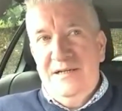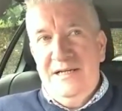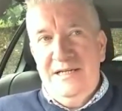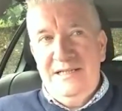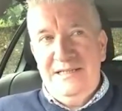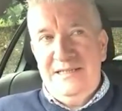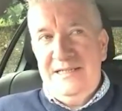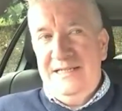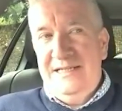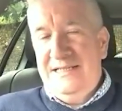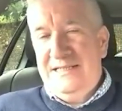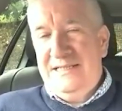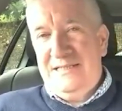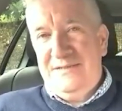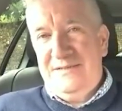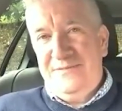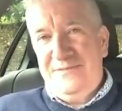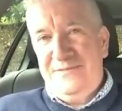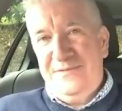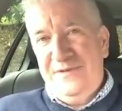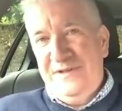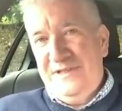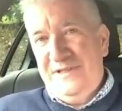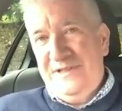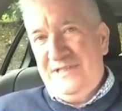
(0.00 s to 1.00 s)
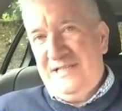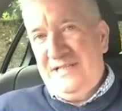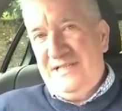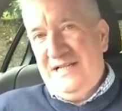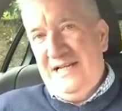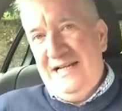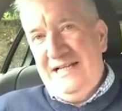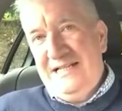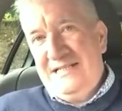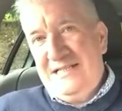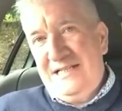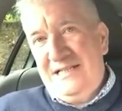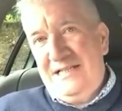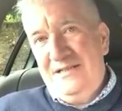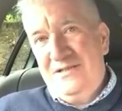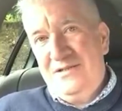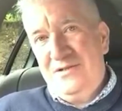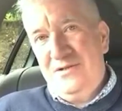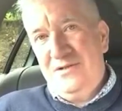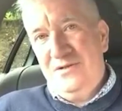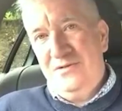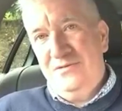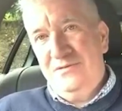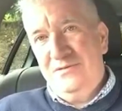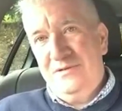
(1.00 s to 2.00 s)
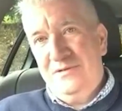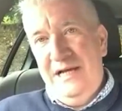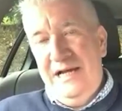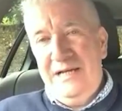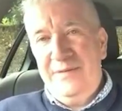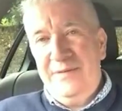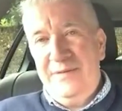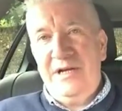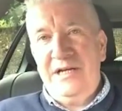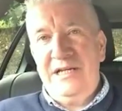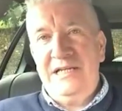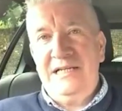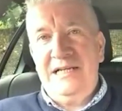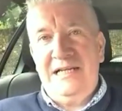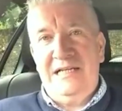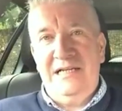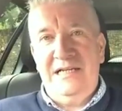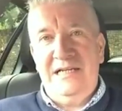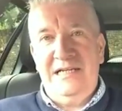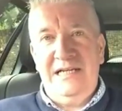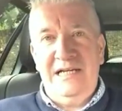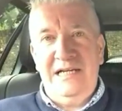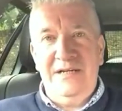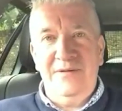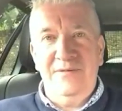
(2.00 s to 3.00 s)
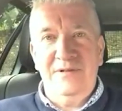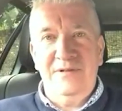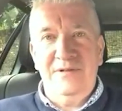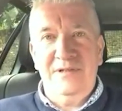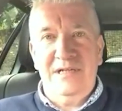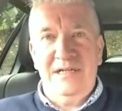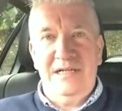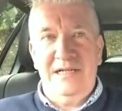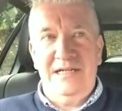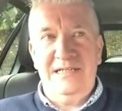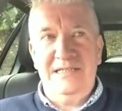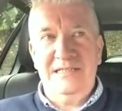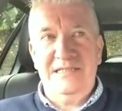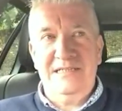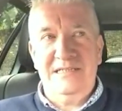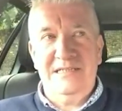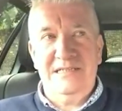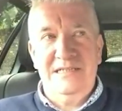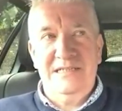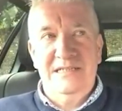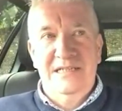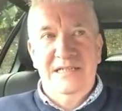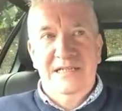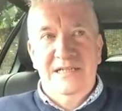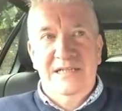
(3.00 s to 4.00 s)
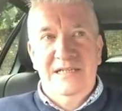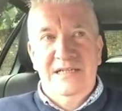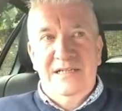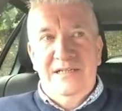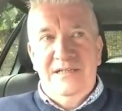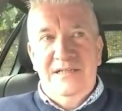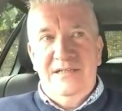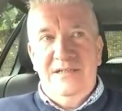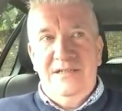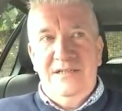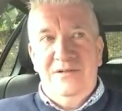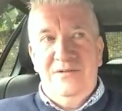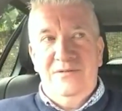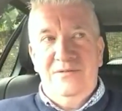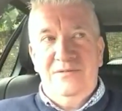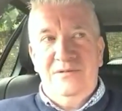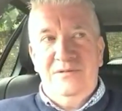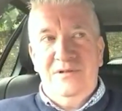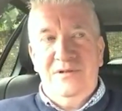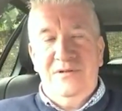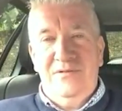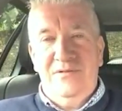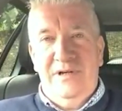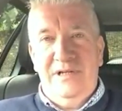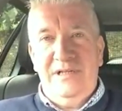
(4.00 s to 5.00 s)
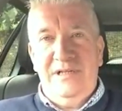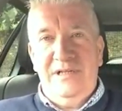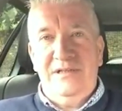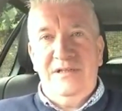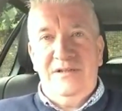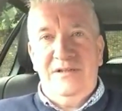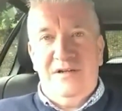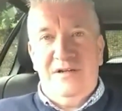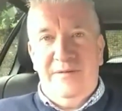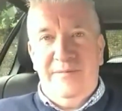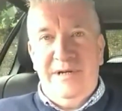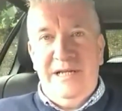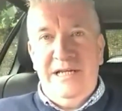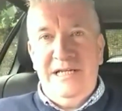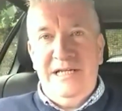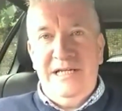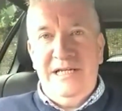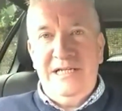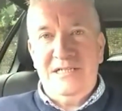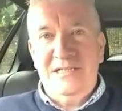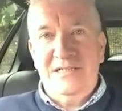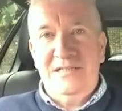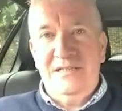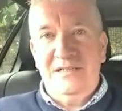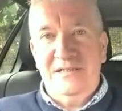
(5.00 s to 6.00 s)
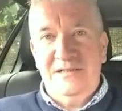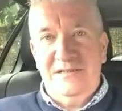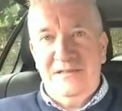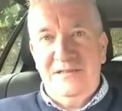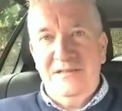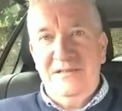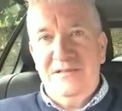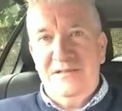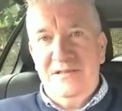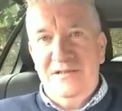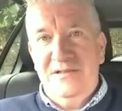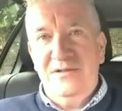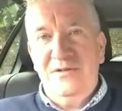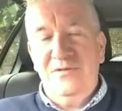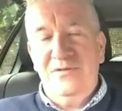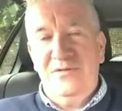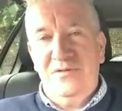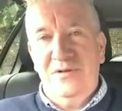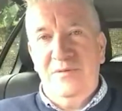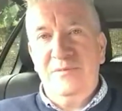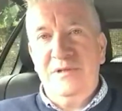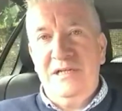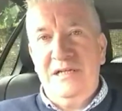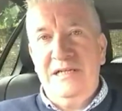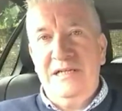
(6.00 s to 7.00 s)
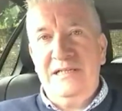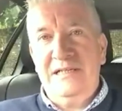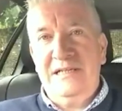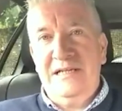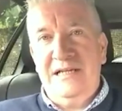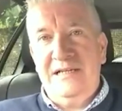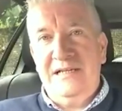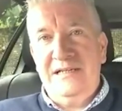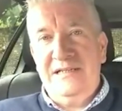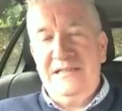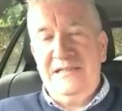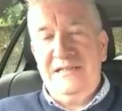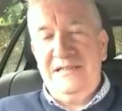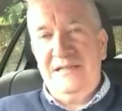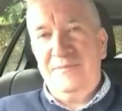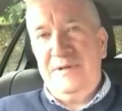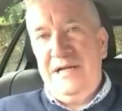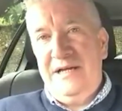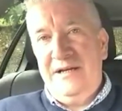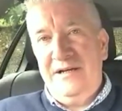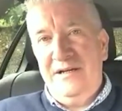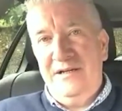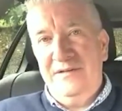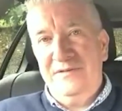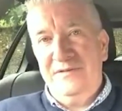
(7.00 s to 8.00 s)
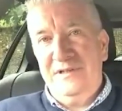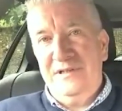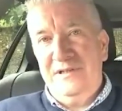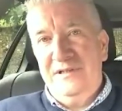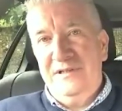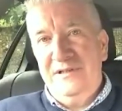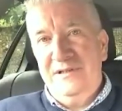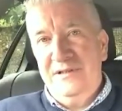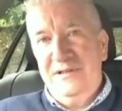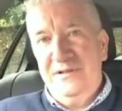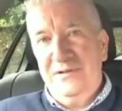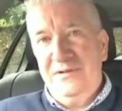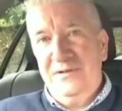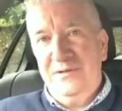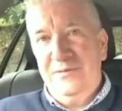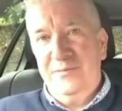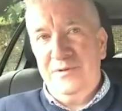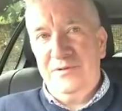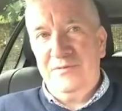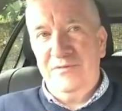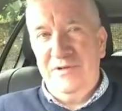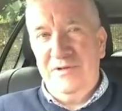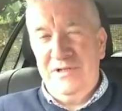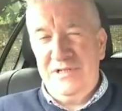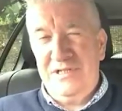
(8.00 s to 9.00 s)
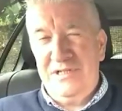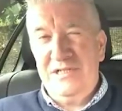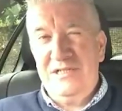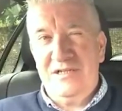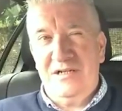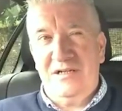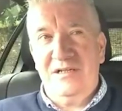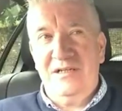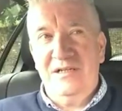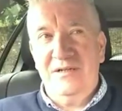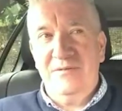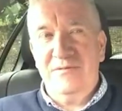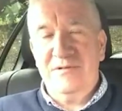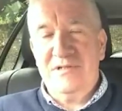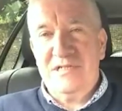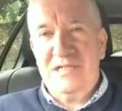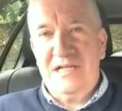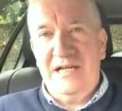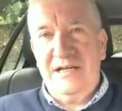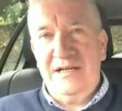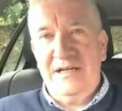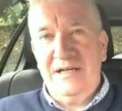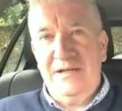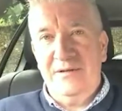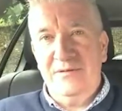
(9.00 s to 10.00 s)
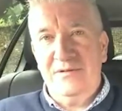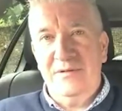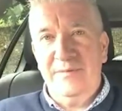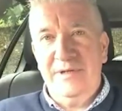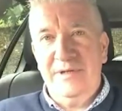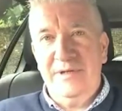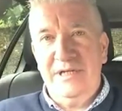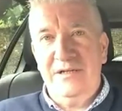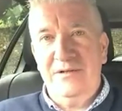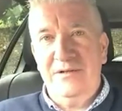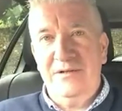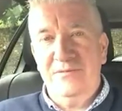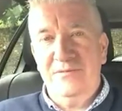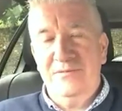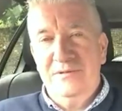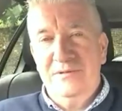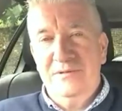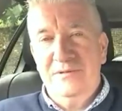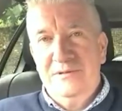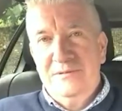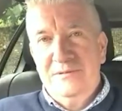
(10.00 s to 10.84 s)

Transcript: It's fantastic. So anybody in that line, anyone that has, the grit, determination to do something like that, I take my hat off to, but Richie certainly would stand out to me now.